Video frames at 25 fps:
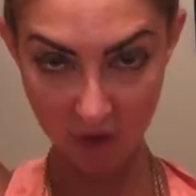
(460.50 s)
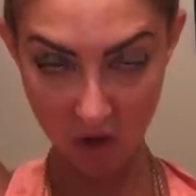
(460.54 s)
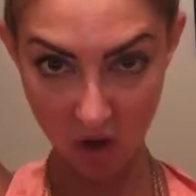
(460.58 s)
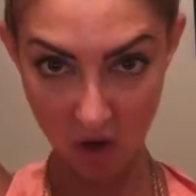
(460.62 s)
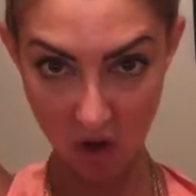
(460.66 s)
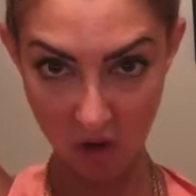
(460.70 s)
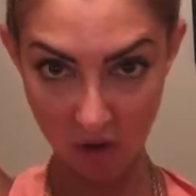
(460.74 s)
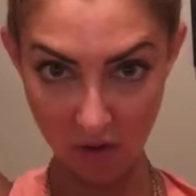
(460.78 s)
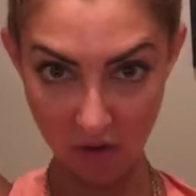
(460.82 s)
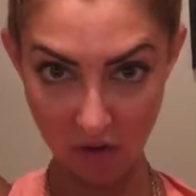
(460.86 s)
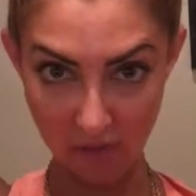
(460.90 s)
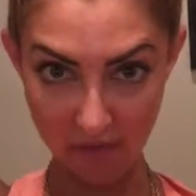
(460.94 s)

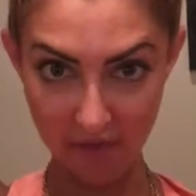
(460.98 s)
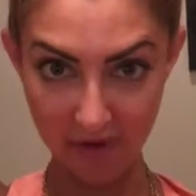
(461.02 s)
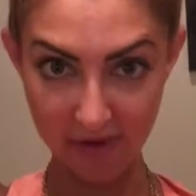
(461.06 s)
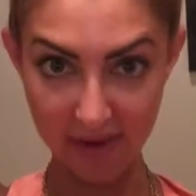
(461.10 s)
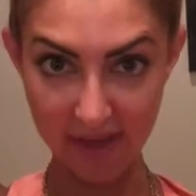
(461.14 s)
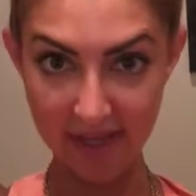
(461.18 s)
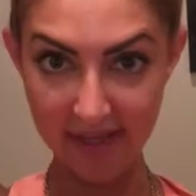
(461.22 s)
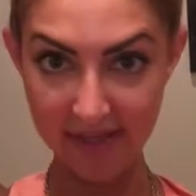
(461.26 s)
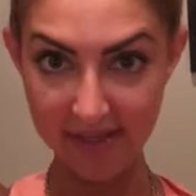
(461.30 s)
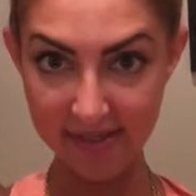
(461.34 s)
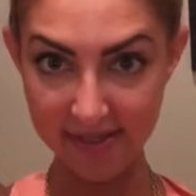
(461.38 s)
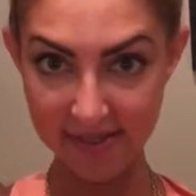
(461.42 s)
all over
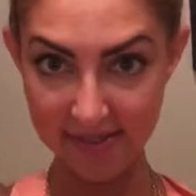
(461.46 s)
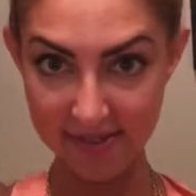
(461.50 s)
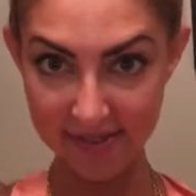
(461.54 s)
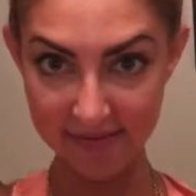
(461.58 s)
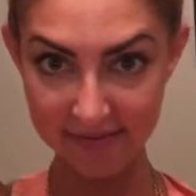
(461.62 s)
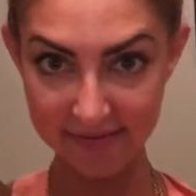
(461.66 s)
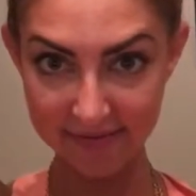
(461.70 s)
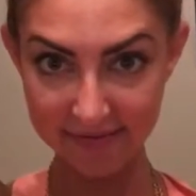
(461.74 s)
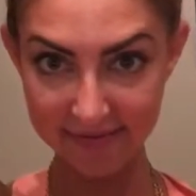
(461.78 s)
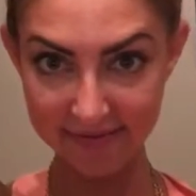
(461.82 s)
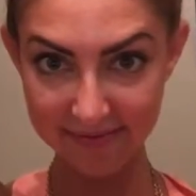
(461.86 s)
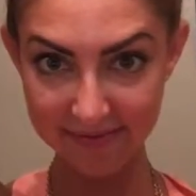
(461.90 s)

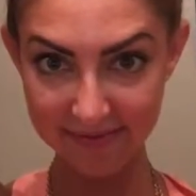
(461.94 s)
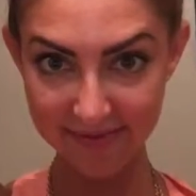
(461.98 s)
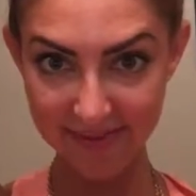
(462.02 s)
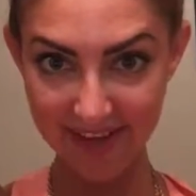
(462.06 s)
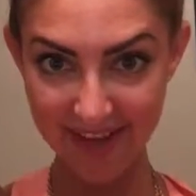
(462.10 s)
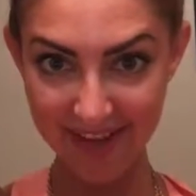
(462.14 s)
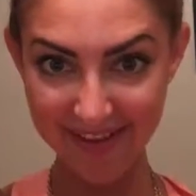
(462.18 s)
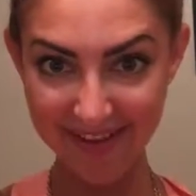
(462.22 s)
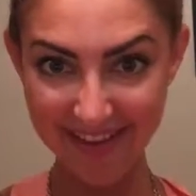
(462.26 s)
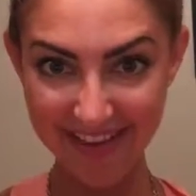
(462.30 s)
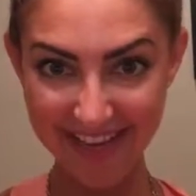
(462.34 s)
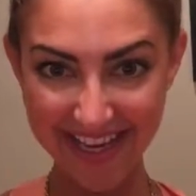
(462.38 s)
this.
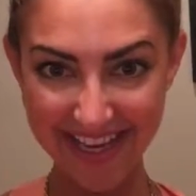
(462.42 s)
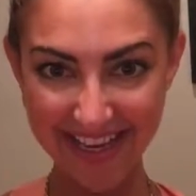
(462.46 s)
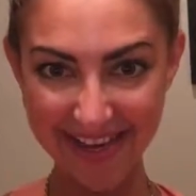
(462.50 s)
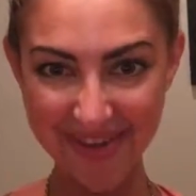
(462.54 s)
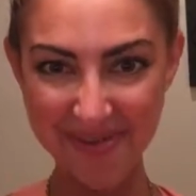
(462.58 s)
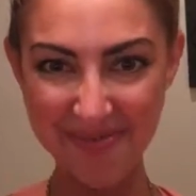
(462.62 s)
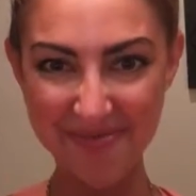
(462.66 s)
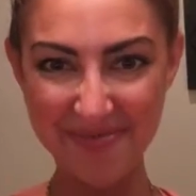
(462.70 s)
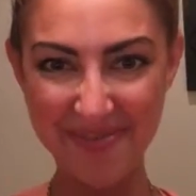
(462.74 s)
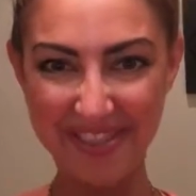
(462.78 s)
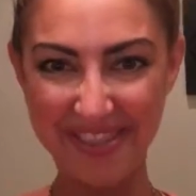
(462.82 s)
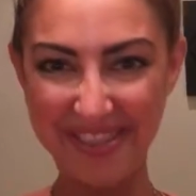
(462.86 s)
I look like an
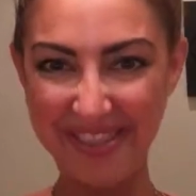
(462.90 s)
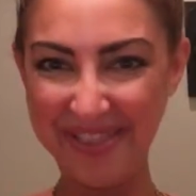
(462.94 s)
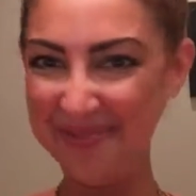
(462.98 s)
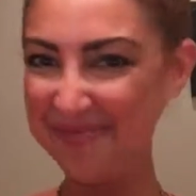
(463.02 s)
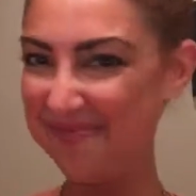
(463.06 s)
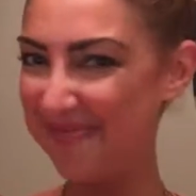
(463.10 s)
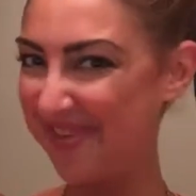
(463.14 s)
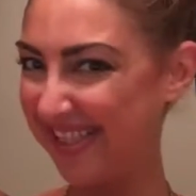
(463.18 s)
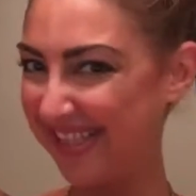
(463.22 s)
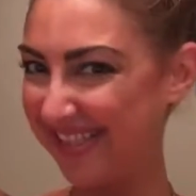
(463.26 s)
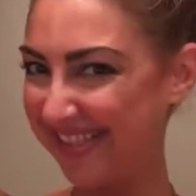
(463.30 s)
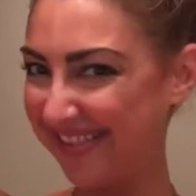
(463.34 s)
Oompa
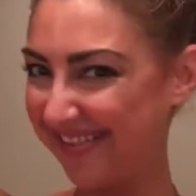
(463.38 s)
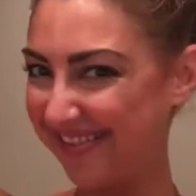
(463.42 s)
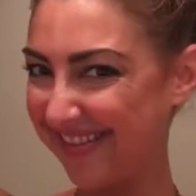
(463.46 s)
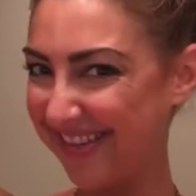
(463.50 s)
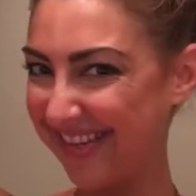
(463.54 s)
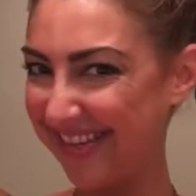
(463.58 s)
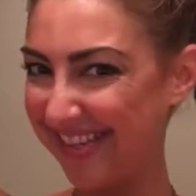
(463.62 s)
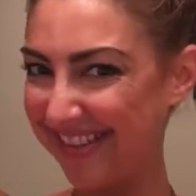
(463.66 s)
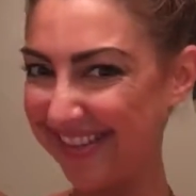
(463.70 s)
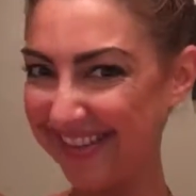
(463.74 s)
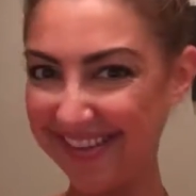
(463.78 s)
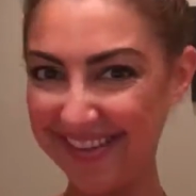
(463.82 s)
Loompa, don't
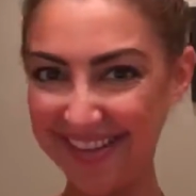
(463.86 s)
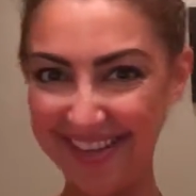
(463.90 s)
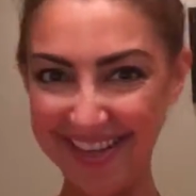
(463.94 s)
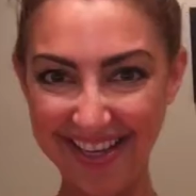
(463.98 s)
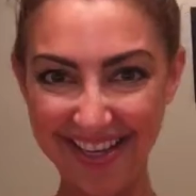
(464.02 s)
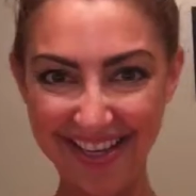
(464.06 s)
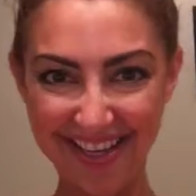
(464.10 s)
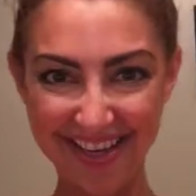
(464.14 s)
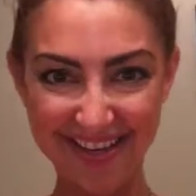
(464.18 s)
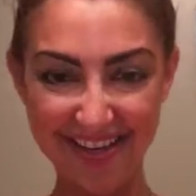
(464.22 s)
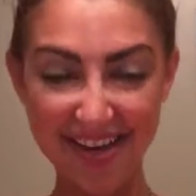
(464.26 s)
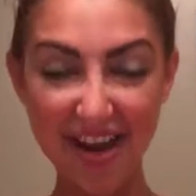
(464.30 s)
I?
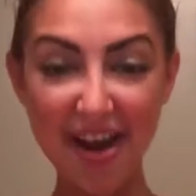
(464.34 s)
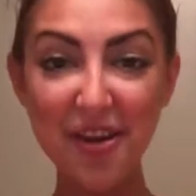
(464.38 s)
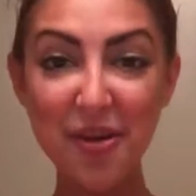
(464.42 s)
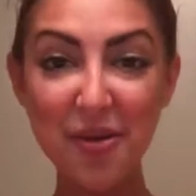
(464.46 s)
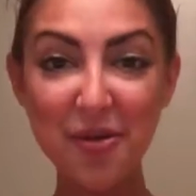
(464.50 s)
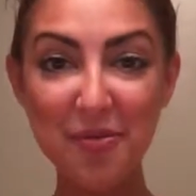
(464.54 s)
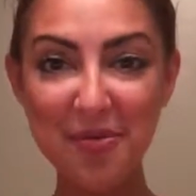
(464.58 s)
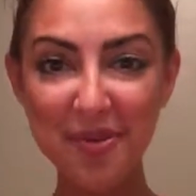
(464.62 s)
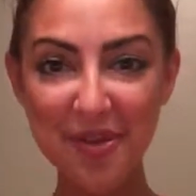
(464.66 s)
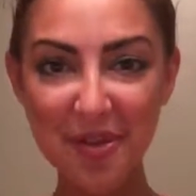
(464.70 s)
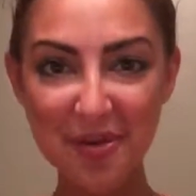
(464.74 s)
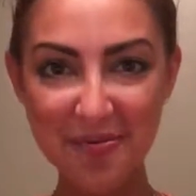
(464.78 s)
Not
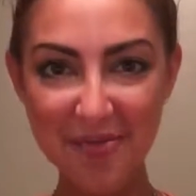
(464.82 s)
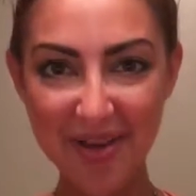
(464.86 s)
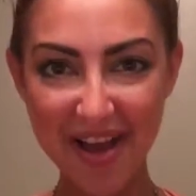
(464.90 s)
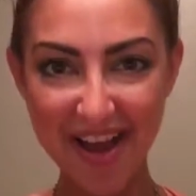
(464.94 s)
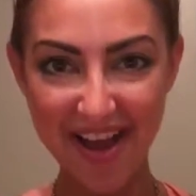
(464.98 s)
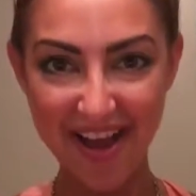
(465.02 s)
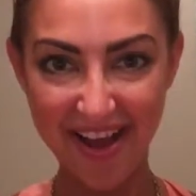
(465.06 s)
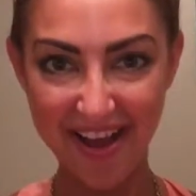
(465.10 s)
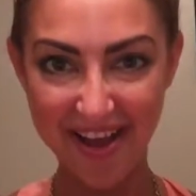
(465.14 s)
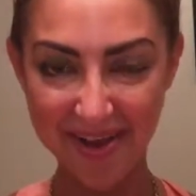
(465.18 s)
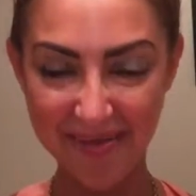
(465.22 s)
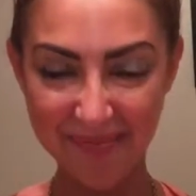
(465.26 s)
an Oompa
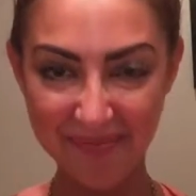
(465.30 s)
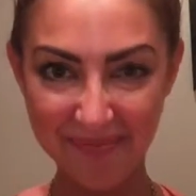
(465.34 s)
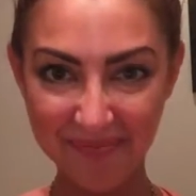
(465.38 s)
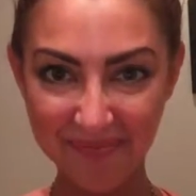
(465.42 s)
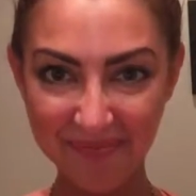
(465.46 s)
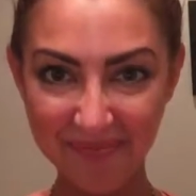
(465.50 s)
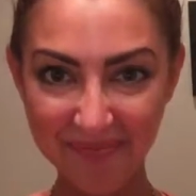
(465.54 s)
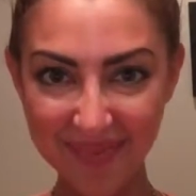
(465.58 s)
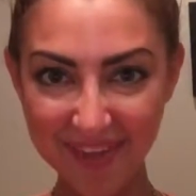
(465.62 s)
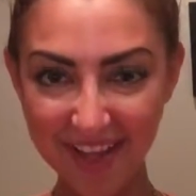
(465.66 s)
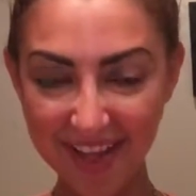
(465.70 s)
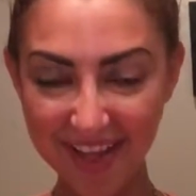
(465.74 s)

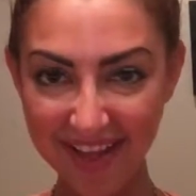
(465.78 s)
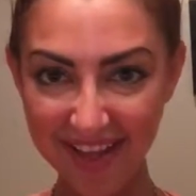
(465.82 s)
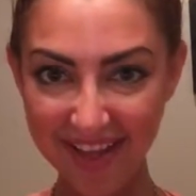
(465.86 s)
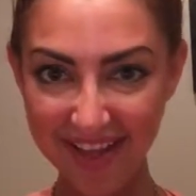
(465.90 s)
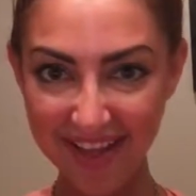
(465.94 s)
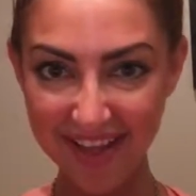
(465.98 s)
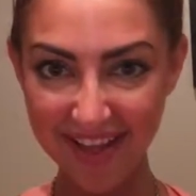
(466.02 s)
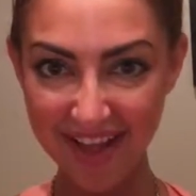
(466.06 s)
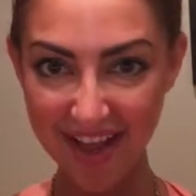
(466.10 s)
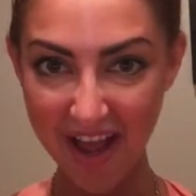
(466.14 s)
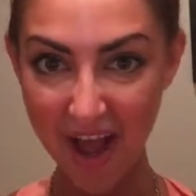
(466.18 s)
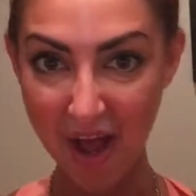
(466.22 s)
Loompa,
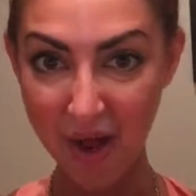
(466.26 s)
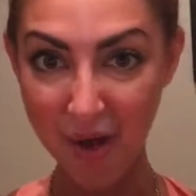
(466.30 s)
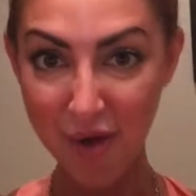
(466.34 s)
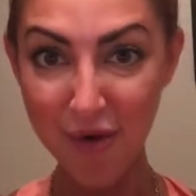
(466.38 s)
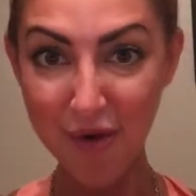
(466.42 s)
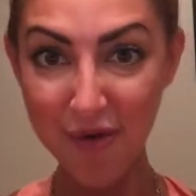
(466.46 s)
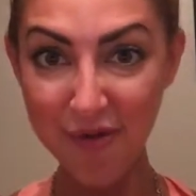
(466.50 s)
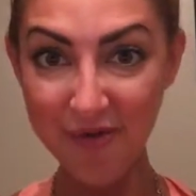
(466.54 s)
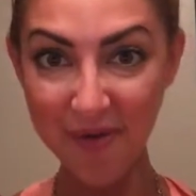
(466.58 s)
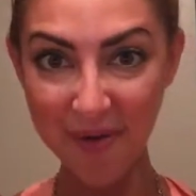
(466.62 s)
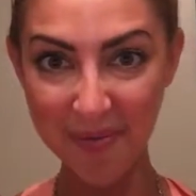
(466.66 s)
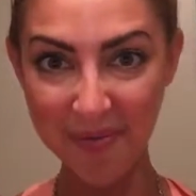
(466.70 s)
a
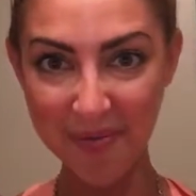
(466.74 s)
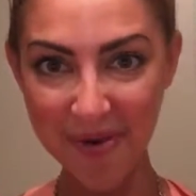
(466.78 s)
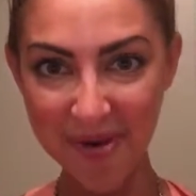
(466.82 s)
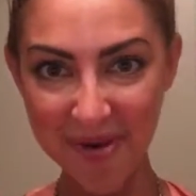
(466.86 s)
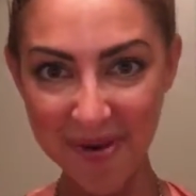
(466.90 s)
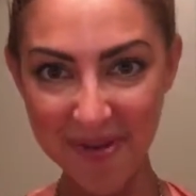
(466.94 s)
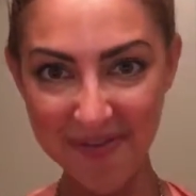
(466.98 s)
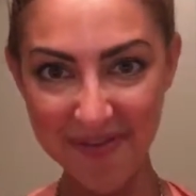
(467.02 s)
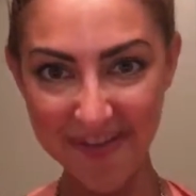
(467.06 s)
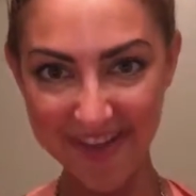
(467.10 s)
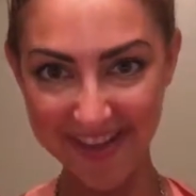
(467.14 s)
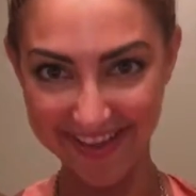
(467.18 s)
Who from
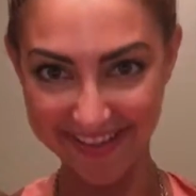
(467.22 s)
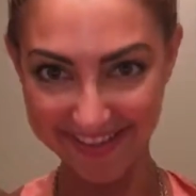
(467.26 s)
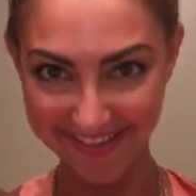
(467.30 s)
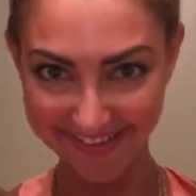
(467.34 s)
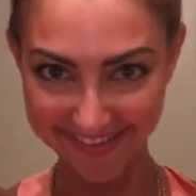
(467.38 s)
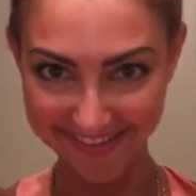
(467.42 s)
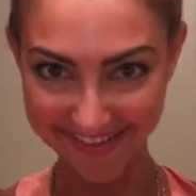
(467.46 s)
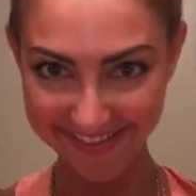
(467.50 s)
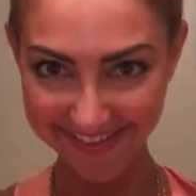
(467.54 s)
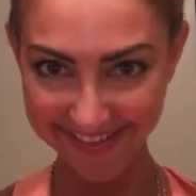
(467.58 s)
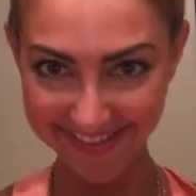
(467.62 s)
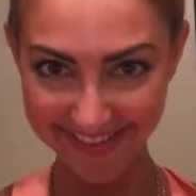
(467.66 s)

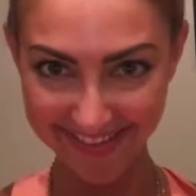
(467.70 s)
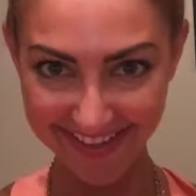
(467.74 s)
Whoville.